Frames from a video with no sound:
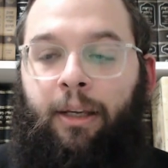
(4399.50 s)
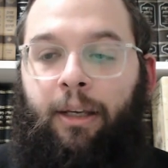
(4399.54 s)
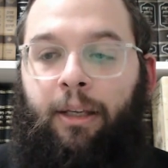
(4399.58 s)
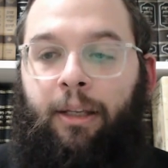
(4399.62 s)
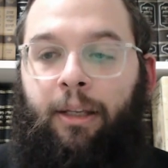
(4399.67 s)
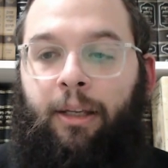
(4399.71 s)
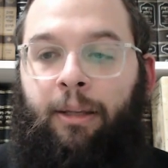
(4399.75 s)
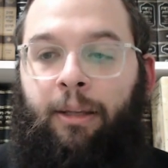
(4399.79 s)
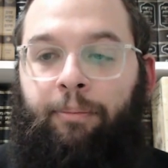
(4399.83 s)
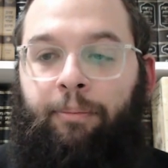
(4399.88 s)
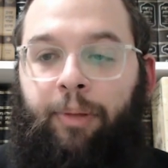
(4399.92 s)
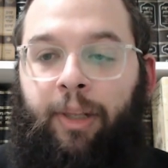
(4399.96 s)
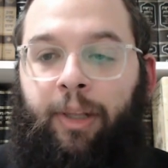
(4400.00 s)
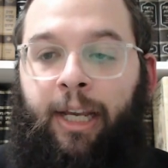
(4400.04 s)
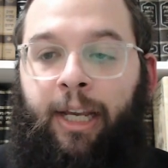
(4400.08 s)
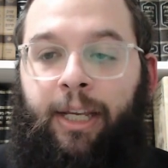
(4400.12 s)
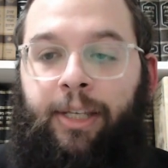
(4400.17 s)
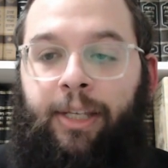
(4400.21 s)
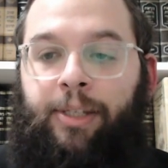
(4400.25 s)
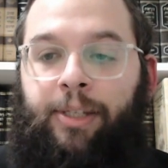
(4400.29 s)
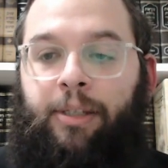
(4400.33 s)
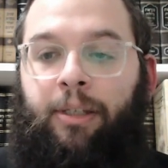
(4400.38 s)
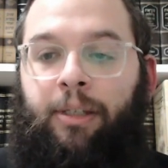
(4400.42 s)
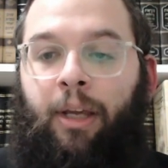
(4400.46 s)
in
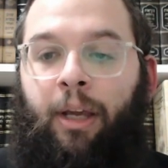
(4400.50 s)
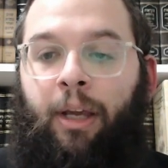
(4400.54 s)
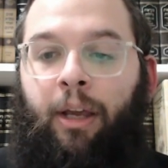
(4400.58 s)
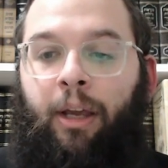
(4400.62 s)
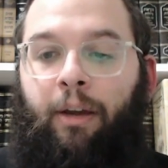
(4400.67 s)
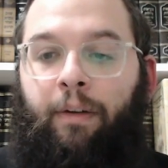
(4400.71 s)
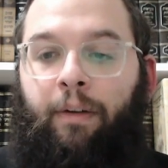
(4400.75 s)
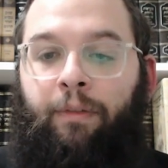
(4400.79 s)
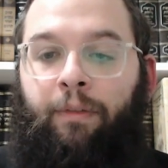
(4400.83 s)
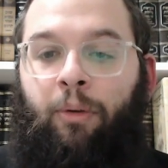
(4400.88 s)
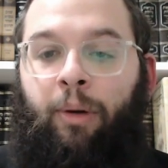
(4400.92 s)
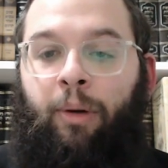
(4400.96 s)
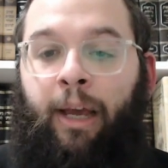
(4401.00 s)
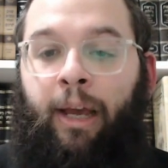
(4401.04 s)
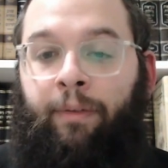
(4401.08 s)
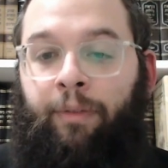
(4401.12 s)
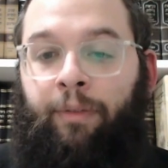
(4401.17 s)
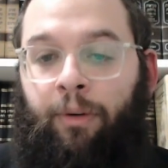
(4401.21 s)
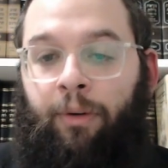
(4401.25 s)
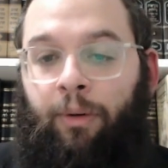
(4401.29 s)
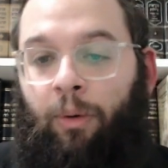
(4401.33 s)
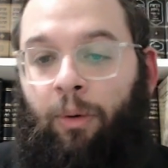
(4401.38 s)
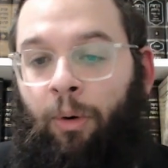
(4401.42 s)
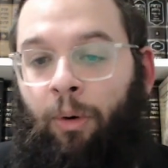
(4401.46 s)
place
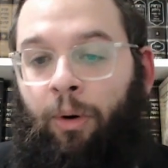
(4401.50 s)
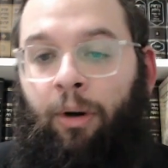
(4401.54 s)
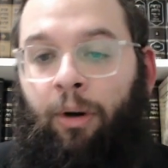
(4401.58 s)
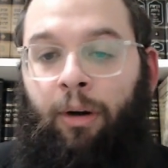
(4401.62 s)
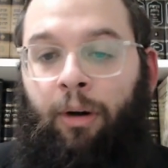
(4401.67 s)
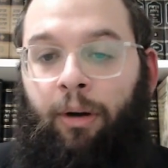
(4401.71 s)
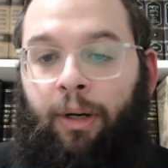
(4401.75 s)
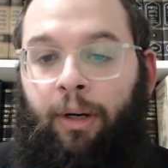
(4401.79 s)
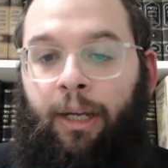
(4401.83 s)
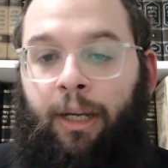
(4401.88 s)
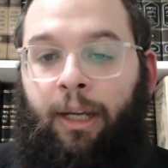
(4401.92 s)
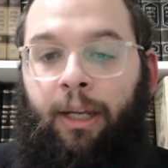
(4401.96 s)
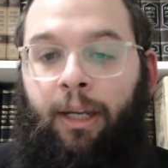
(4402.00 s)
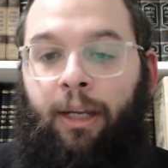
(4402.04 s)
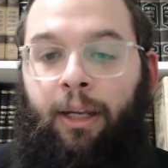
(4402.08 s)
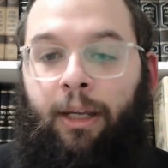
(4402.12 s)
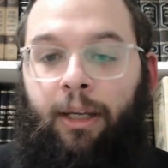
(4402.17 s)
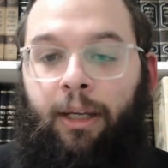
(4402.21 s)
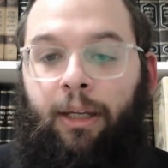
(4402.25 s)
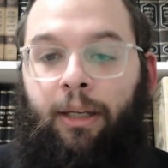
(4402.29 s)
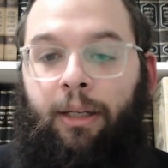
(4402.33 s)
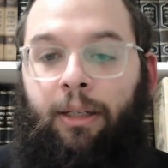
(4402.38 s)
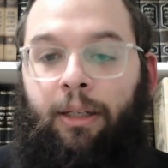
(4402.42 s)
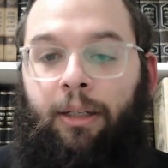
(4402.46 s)
forever,
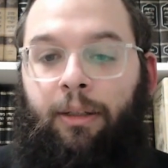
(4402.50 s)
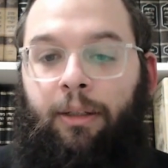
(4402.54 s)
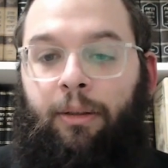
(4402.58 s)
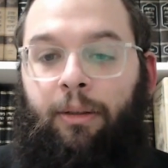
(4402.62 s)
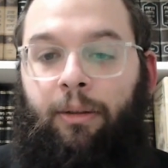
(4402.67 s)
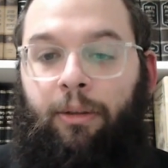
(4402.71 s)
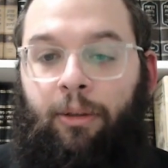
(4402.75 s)
or